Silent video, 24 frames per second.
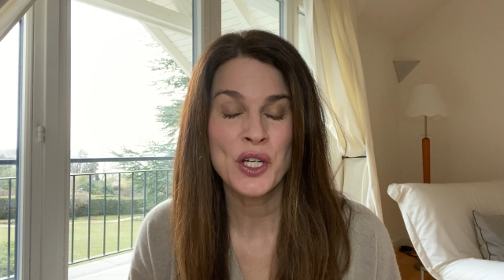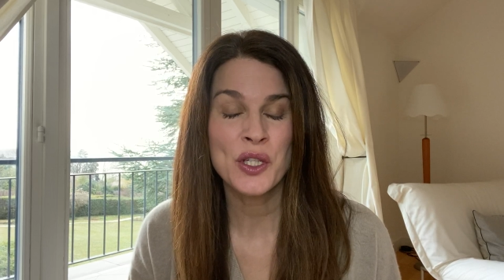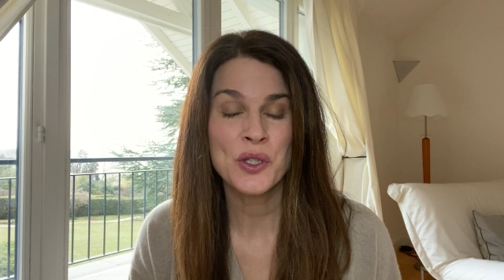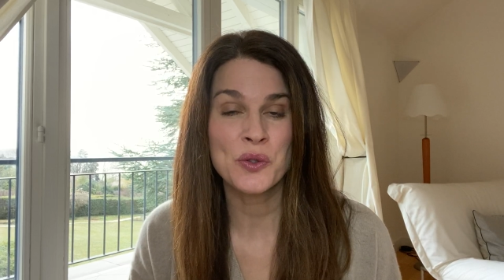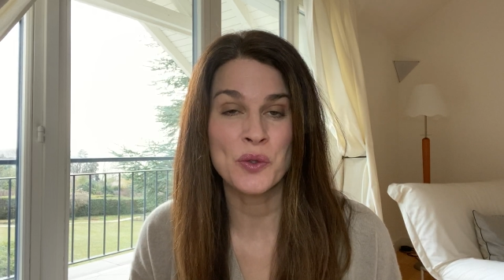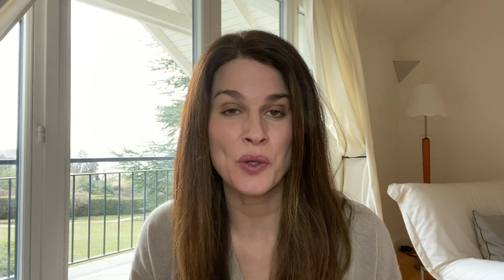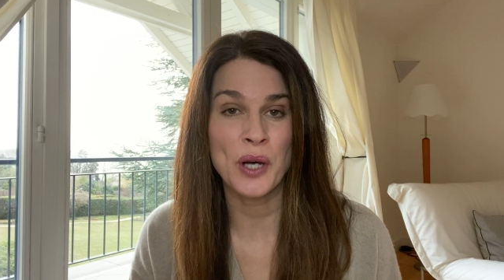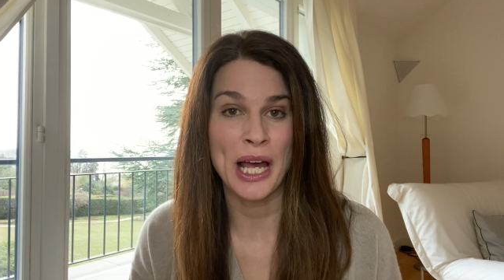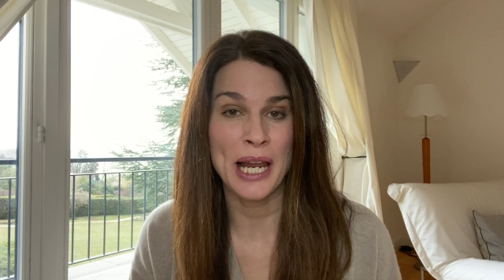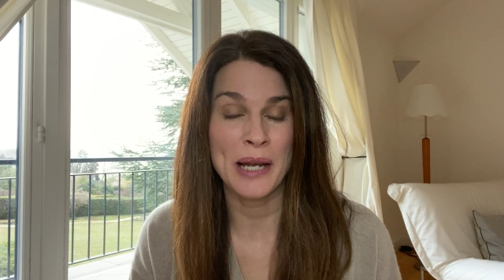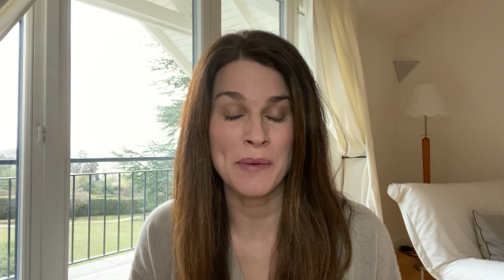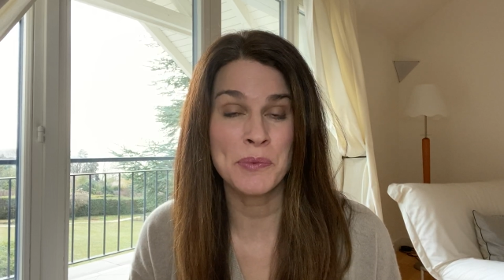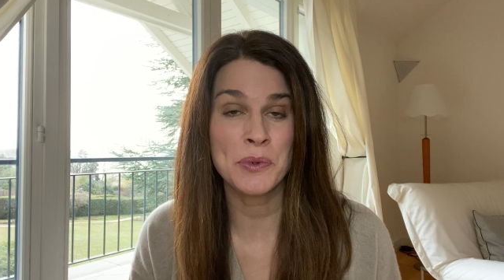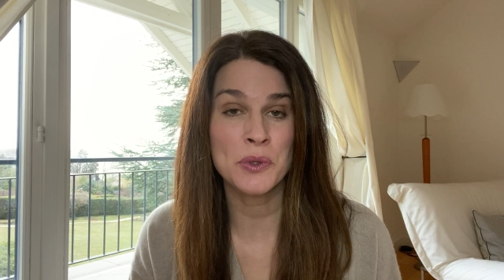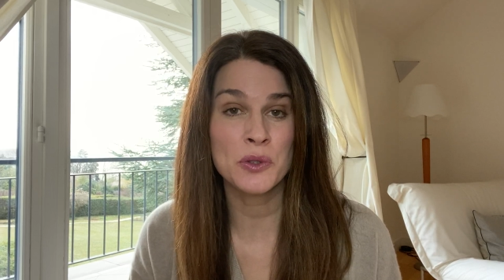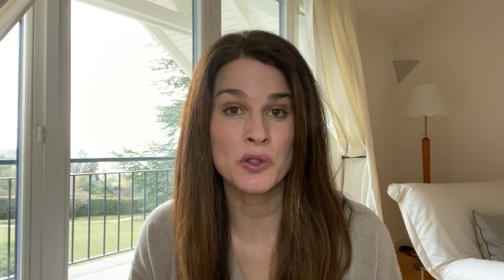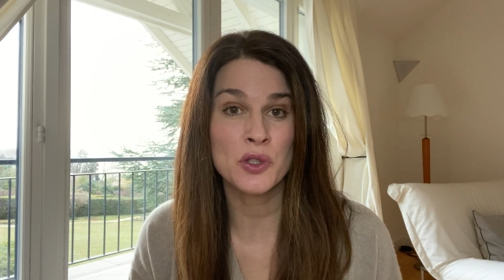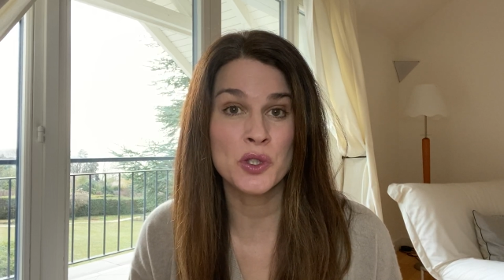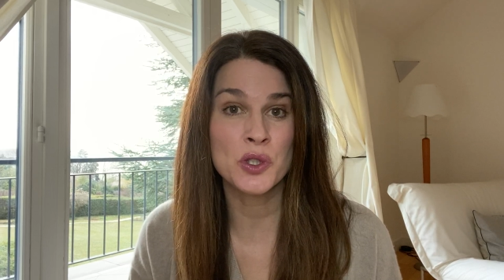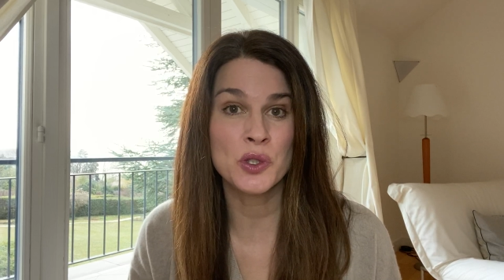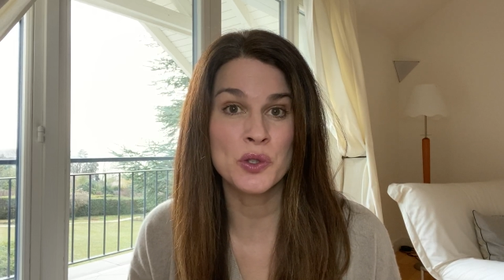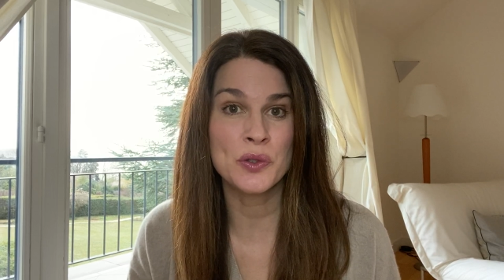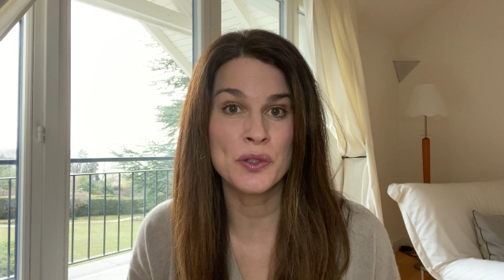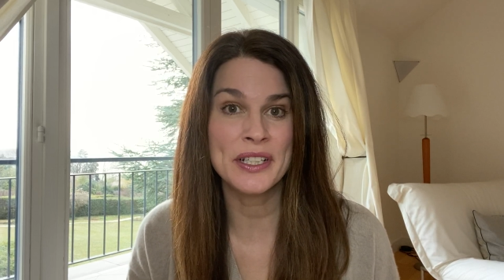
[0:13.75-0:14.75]
to help you
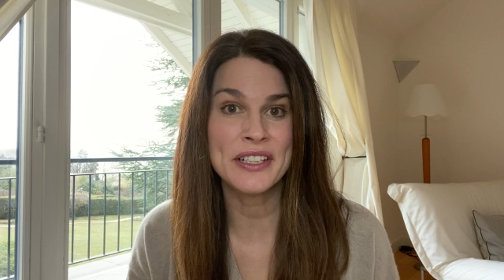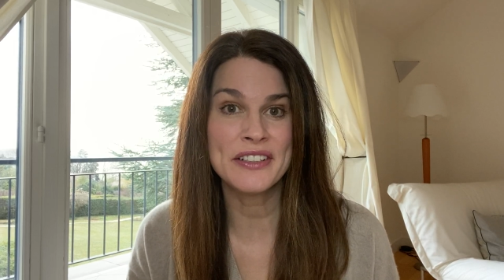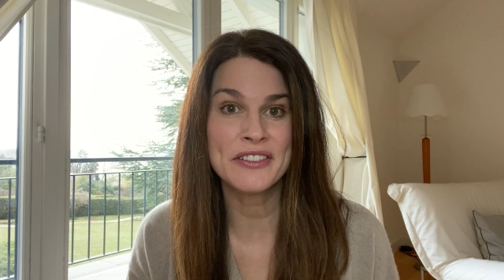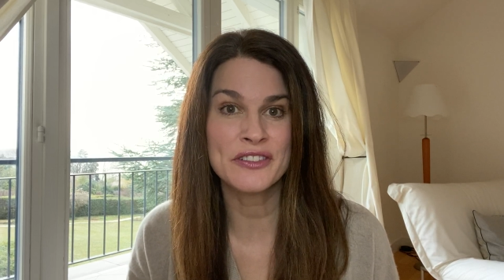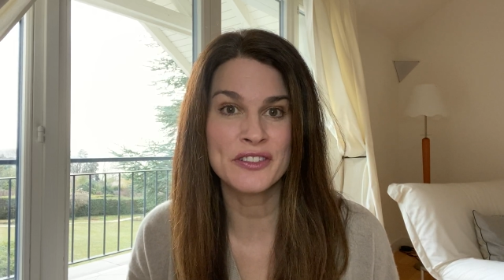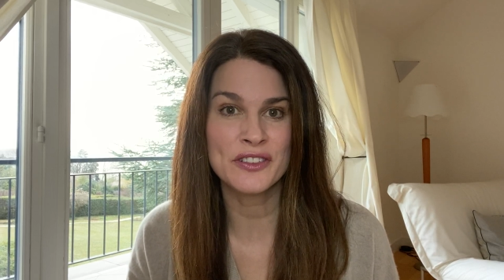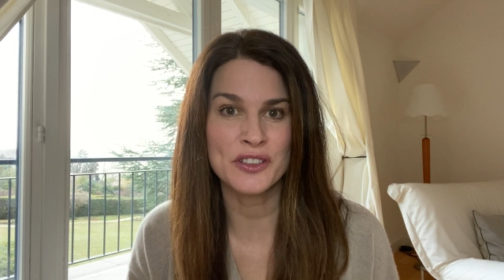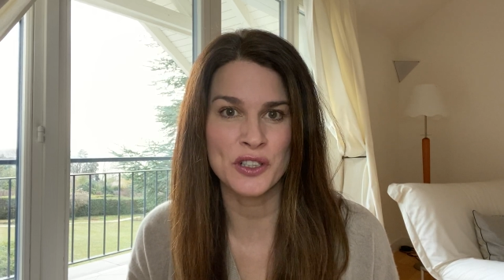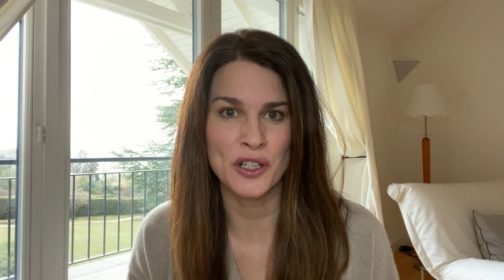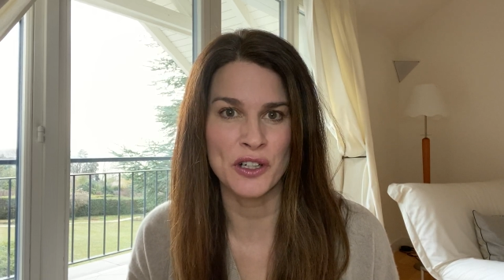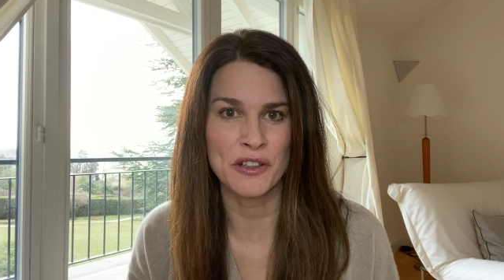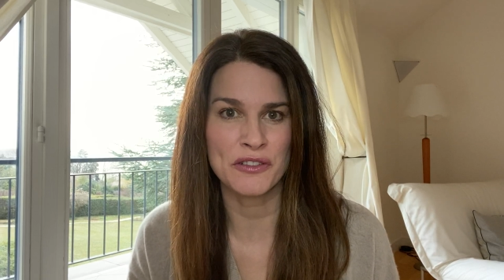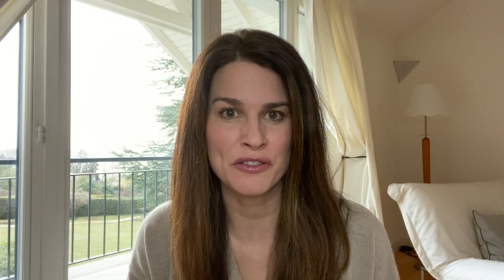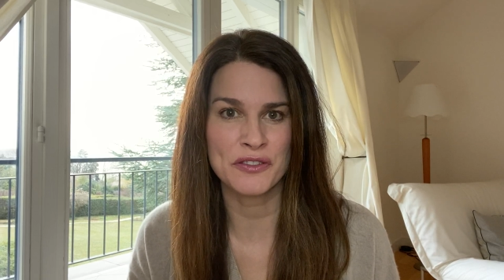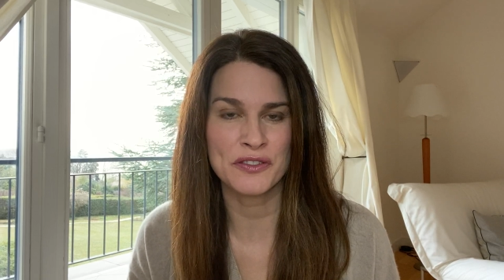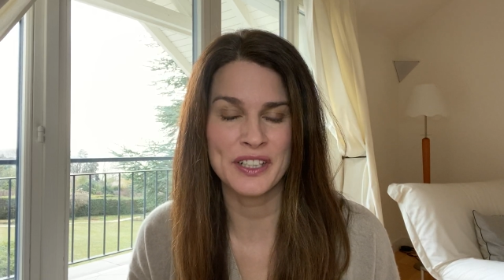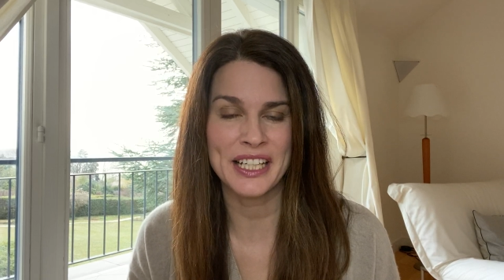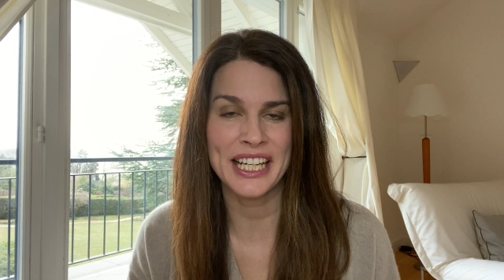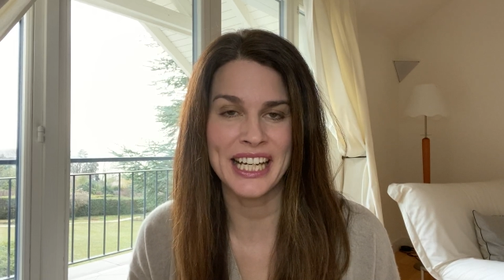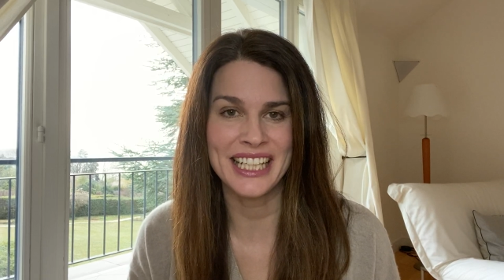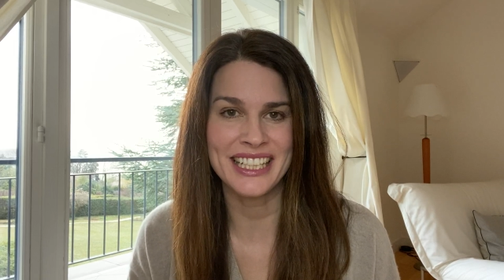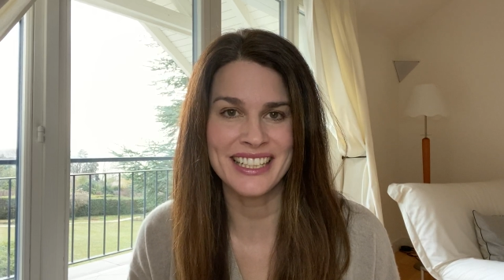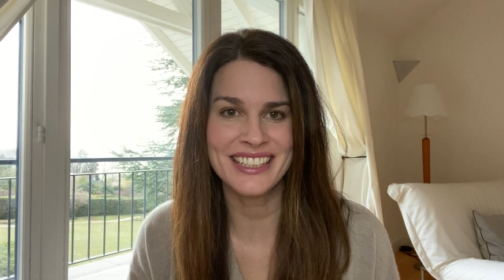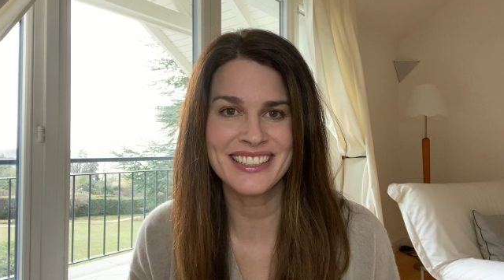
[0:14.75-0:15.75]
drift off
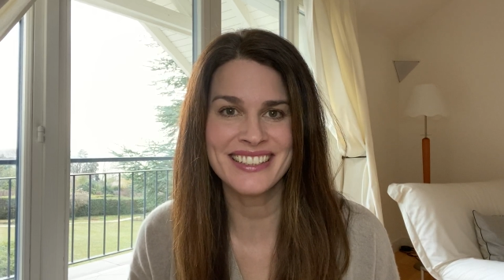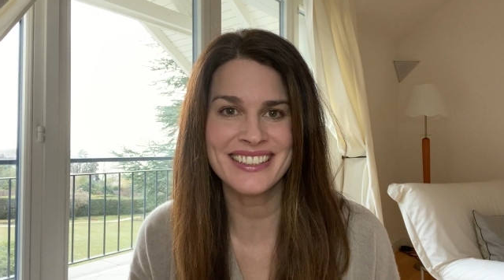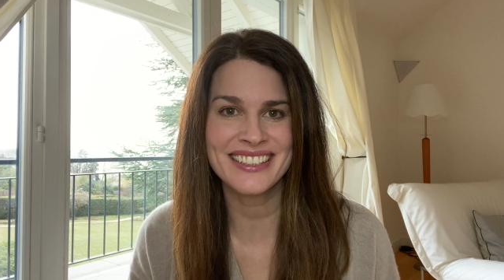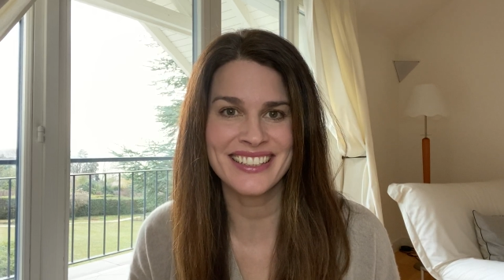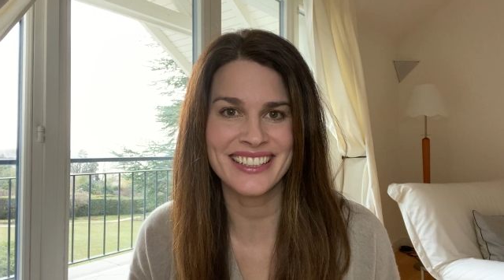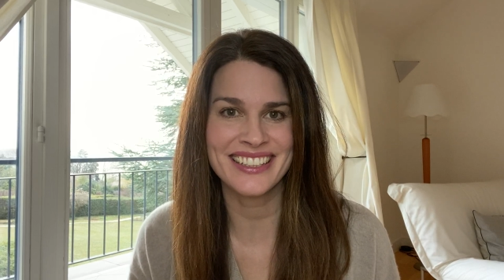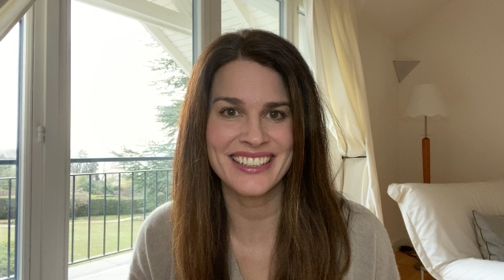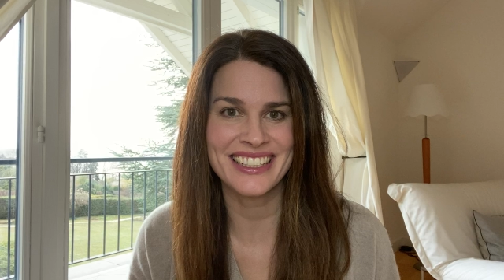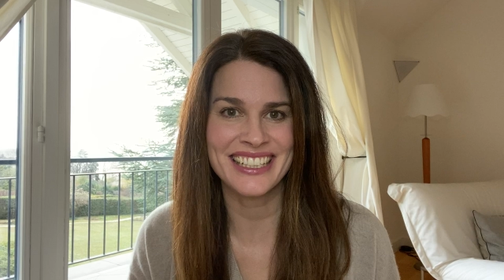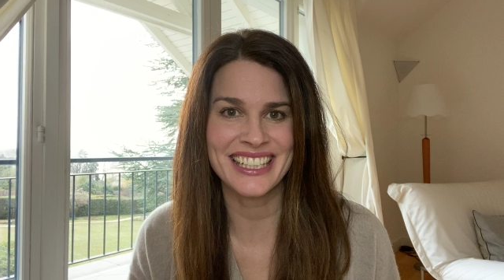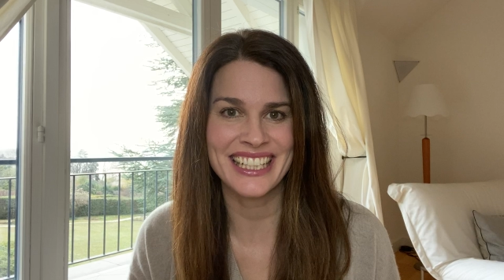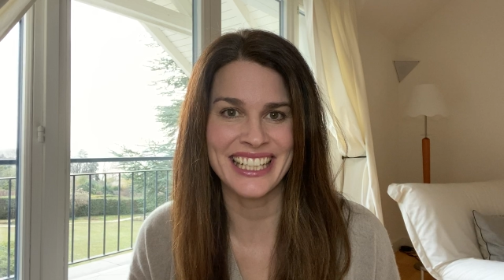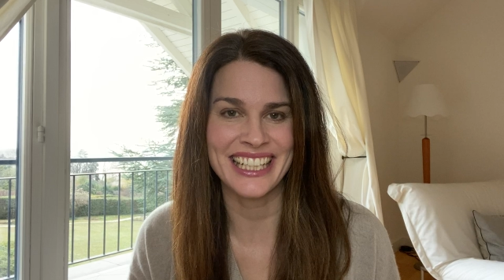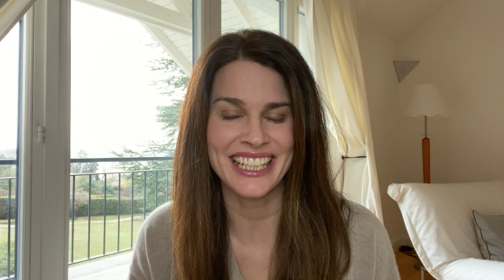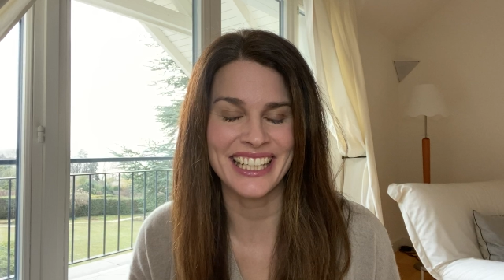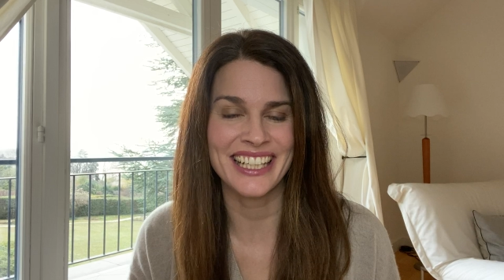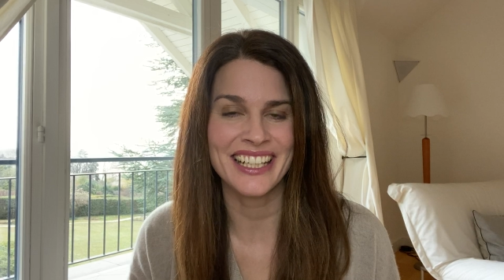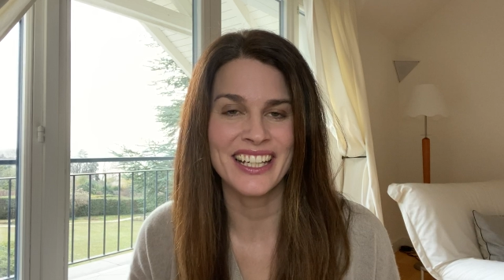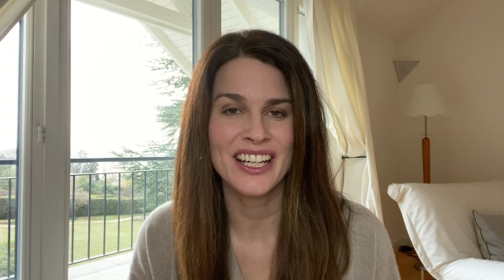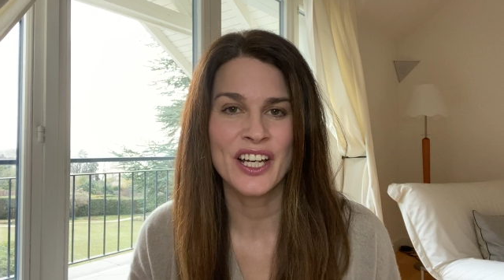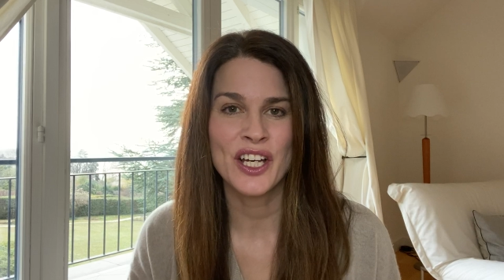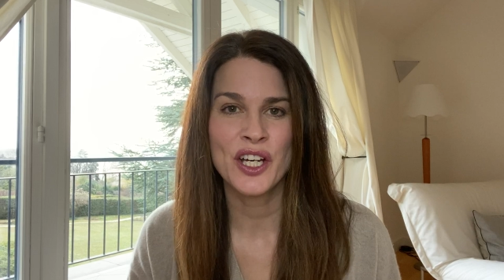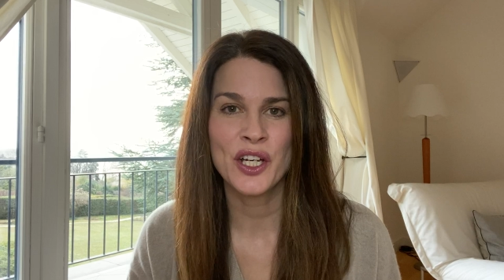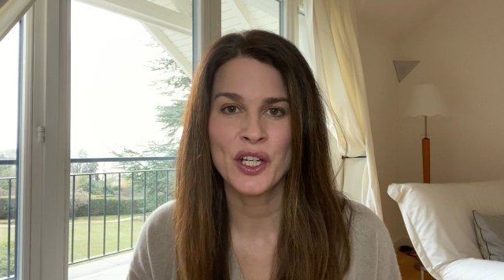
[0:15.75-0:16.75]
instantly